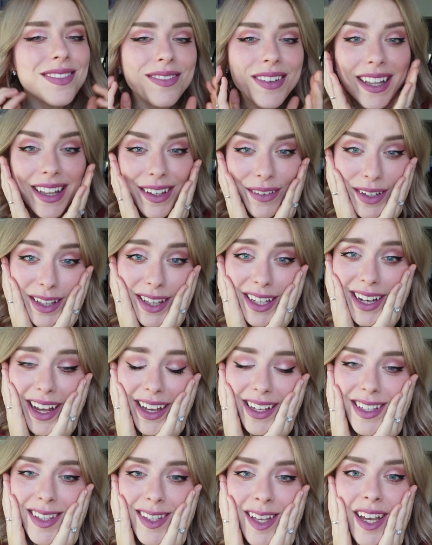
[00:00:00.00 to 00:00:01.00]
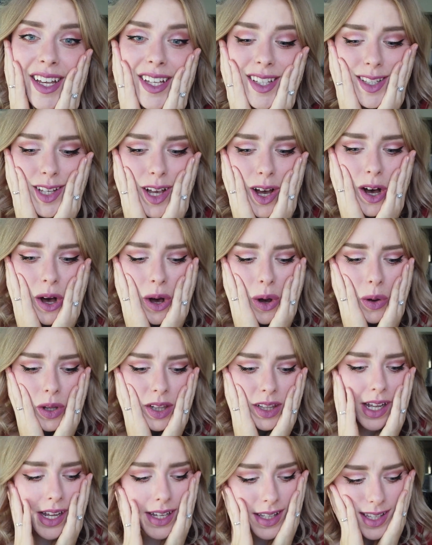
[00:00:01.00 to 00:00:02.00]
really, really nice.
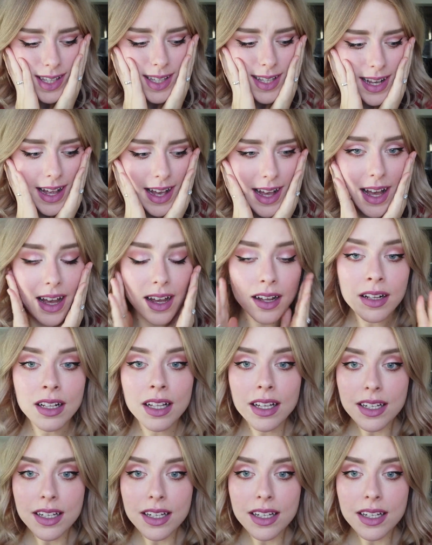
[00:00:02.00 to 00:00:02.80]
So let's uh,